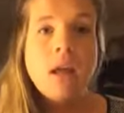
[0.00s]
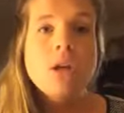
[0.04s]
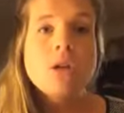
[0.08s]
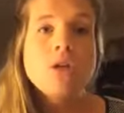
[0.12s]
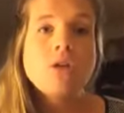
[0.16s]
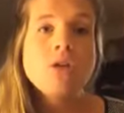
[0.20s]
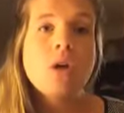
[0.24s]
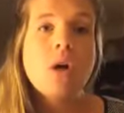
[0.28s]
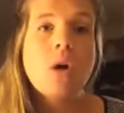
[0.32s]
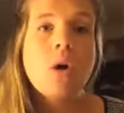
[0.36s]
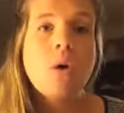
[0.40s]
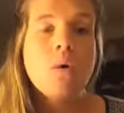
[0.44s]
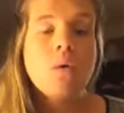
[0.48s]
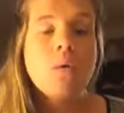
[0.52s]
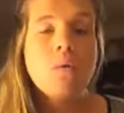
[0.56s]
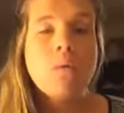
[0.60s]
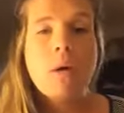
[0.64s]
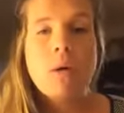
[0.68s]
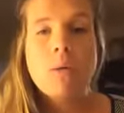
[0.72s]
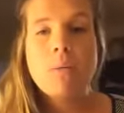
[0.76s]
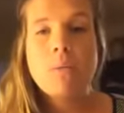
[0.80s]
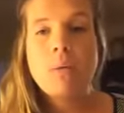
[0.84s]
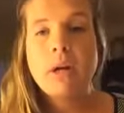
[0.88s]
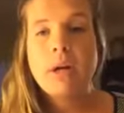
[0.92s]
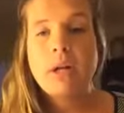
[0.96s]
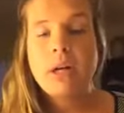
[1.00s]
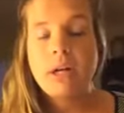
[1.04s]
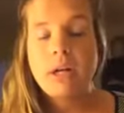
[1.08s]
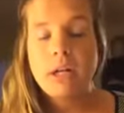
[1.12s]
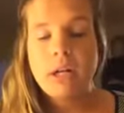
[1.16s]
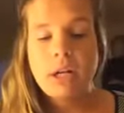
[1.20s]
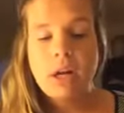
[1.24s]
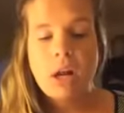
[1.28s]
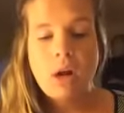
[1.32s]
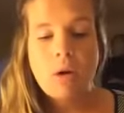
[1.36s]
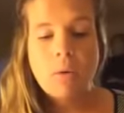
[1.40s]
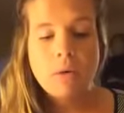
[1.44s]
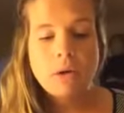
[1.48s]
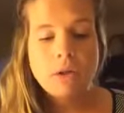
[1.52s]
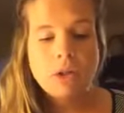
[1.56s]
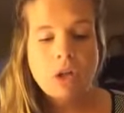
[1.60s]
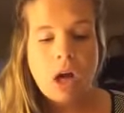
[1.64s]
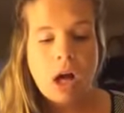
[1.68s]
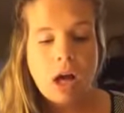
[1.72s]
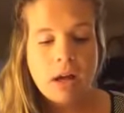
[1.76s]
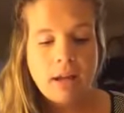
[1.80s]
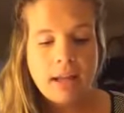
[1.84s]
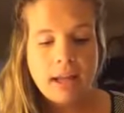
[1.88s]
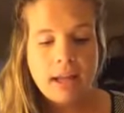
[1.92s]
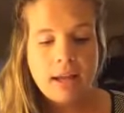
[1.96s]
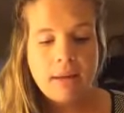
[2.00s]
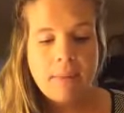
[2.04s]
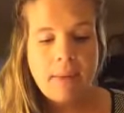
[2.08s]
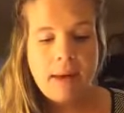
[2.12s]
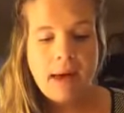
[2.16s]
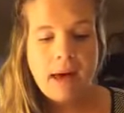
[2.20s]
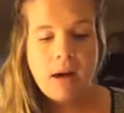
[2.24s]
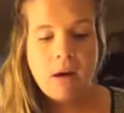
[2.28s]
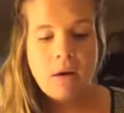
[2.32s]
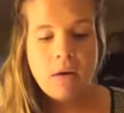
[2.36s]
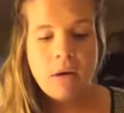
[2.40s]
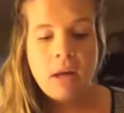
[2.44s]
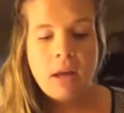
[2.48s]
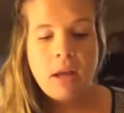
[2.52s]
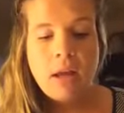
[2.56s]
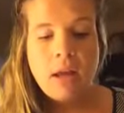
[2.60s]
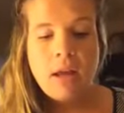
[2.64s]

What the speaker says: So when we're talking about